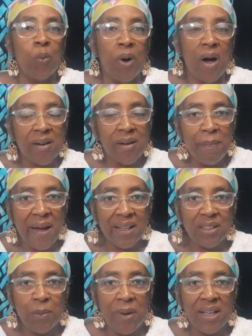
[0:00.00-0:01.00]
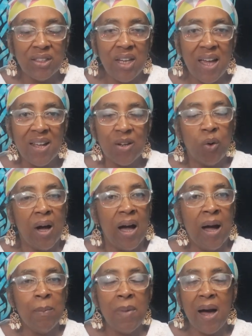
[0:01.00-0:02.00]
Welcome back to my channel.
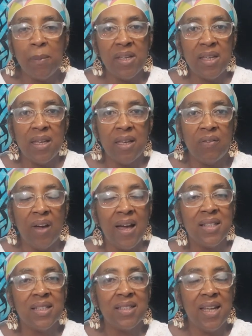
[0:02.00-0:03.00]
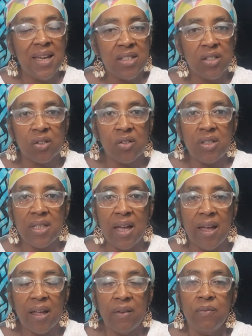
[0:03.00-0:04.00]
I'm Mama Eve and today's a good
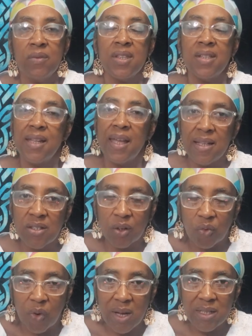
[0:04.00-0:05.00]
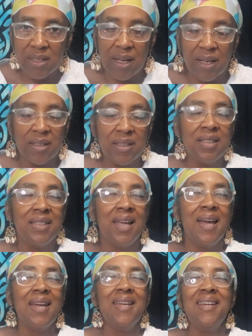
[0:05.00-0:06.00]
day. Today's a great day.
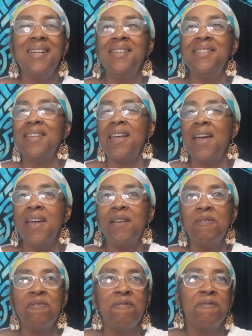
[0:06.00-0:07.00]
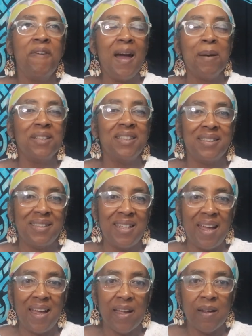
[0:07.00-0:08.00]
Today is a fabulous
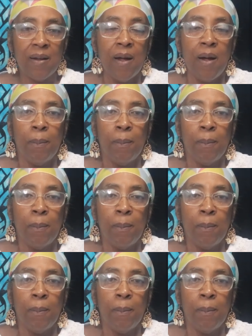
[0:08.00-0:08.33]
day.